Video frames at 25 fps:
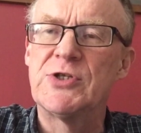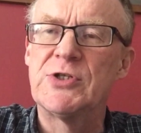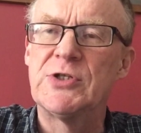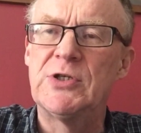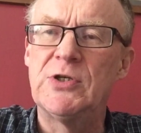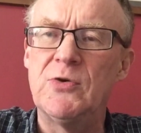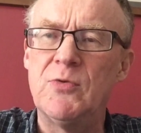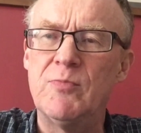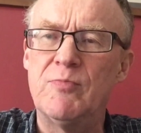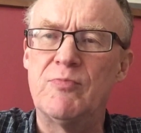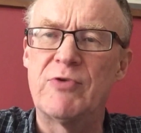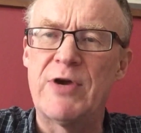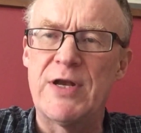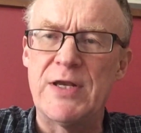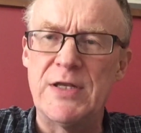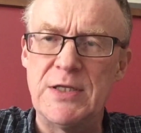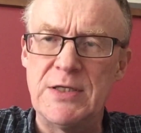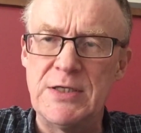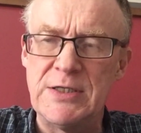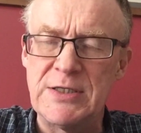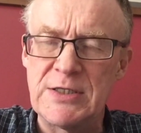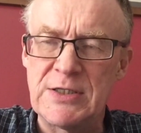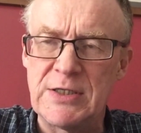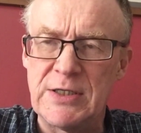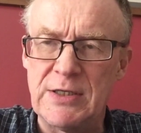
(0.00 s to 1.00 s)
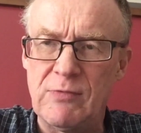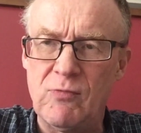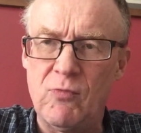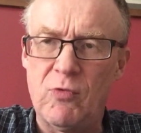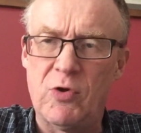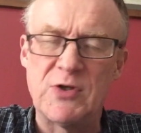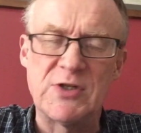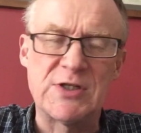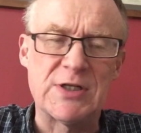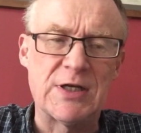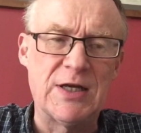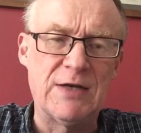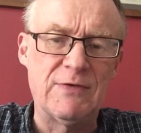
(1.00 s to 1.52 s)
to Britons that
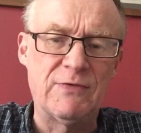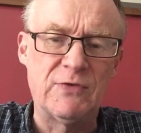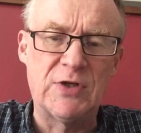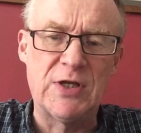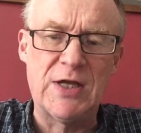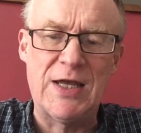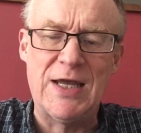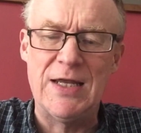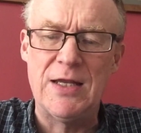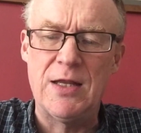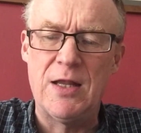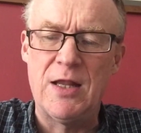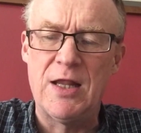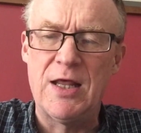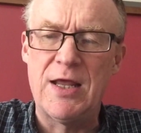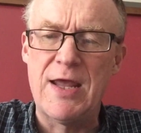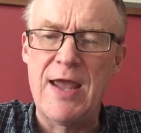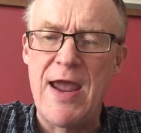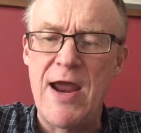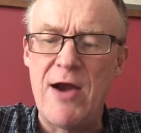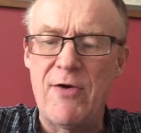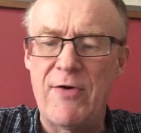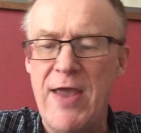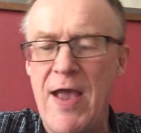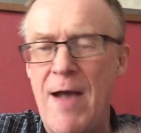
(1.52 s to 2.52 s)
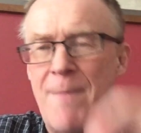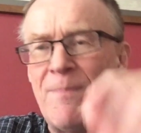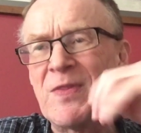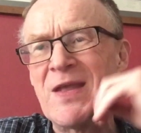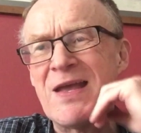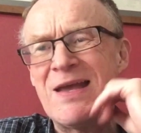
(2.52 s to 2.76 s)
once lived in the area.